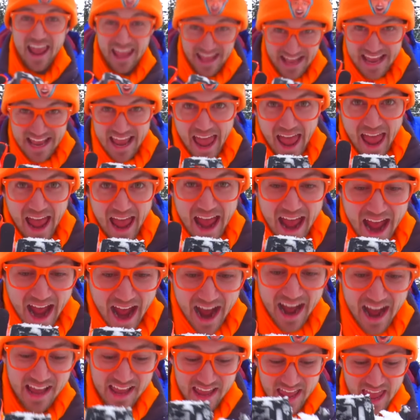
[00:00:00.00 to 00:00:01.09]
Yeah,
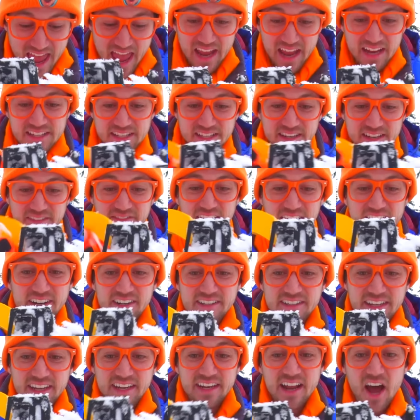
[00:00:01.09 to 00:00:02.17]
excavator
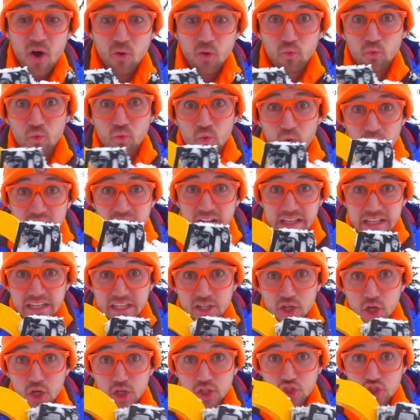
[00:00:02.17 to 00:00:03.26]
did a really
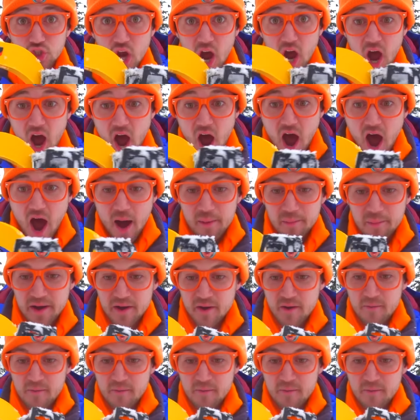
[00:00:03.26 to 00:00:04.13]
good job.